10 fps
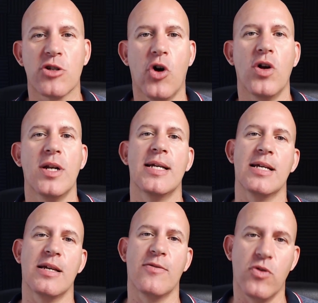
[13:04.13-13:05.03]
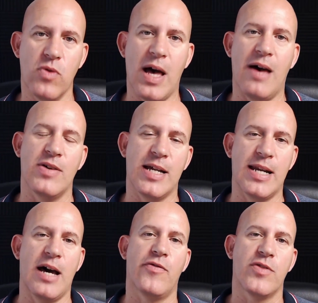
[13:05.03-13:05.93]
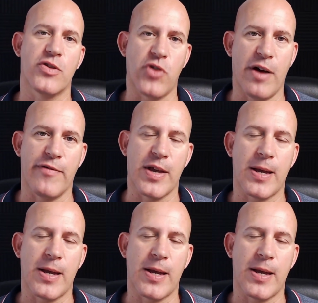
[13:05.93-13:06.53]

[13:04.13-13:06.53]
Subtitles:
only if you have enough traffic.